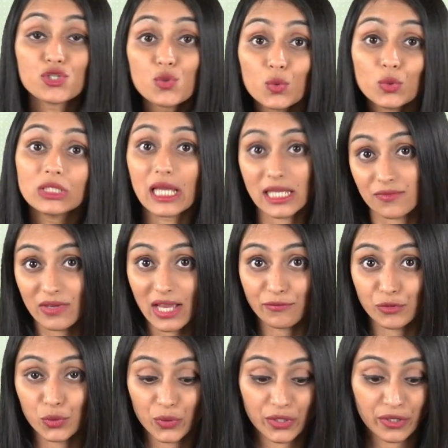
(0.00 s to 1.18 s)
Two things we have to
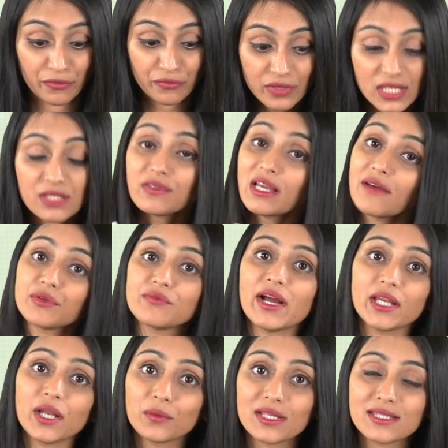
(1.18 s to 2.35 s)
do here. First, we have to find
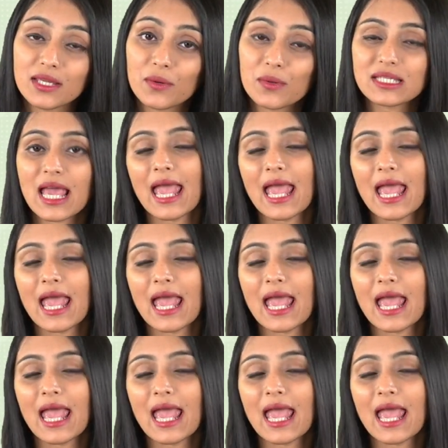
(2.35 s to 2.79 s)
out the zeros,